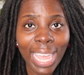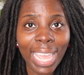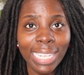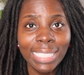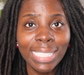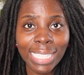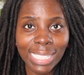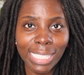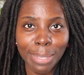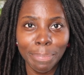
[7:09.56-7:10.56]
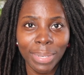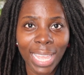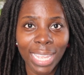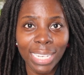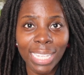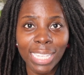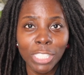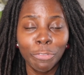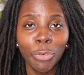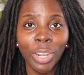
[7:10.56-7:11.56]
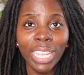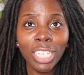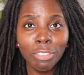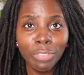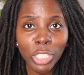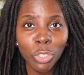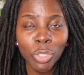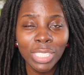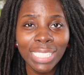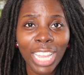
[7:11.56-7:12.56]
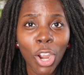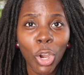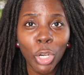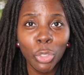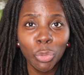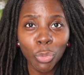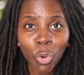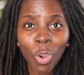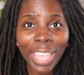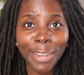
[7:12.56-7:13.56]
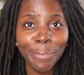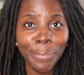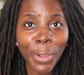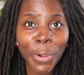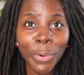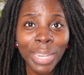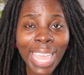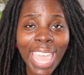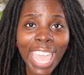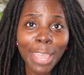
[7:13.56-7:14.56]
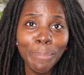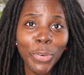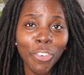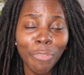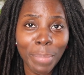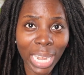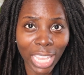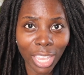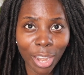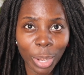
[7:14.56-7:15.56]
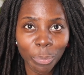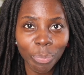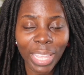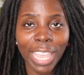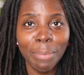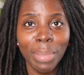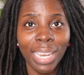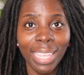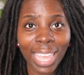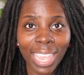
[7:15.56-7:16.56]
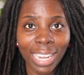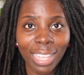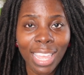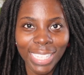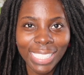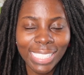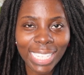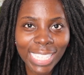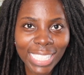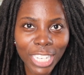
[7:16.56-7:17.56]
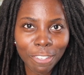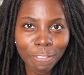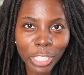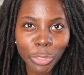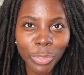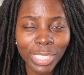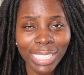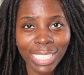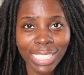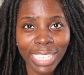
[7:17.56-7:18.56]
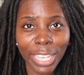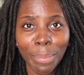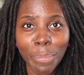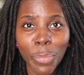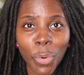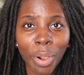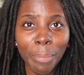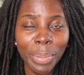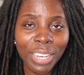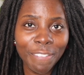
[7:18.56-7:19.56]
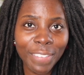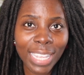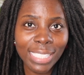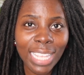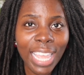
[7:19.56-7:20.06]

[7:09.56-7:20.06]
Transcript: A D-SNP plan is for individuals that are dual enrolled in both Medicare and Medicaid. These individuals tend to get more benefits